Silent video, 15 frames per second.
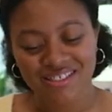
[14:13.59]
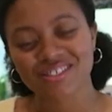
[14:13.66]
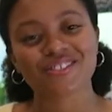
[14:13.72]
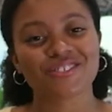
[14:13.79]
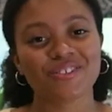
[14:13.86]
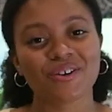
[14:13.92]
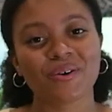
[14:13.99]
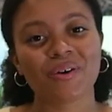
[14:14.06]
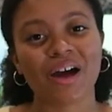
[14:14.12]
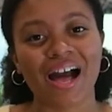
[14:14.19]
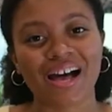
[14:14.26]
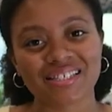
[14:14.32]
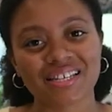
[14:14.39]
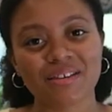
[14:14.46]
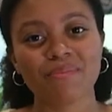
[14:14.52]
So
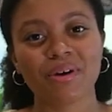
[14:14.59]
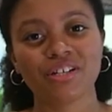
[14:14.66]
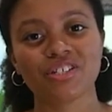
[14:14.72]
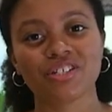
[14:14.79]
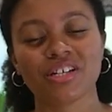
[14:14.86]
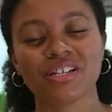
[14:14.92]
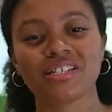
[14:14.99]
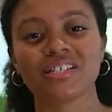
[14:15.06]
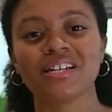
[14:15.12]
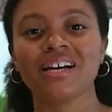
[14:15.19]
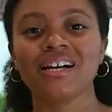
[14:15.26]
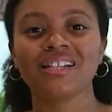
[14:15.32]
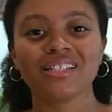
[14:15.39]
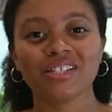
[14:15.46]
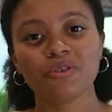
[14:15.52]
as I mentioned
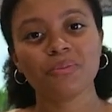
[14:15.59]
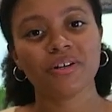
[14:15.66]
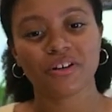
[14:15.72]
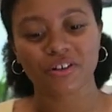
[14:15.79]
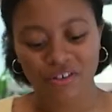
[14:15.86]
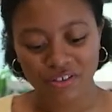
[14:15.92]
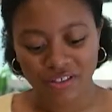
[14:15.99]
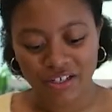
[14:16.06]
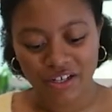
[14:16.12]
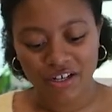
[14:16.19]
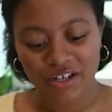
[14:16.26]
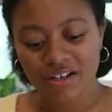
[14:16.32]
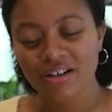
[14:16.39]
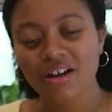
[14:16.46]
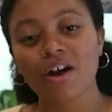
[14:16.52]
a little bit
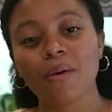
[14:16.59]
earlier,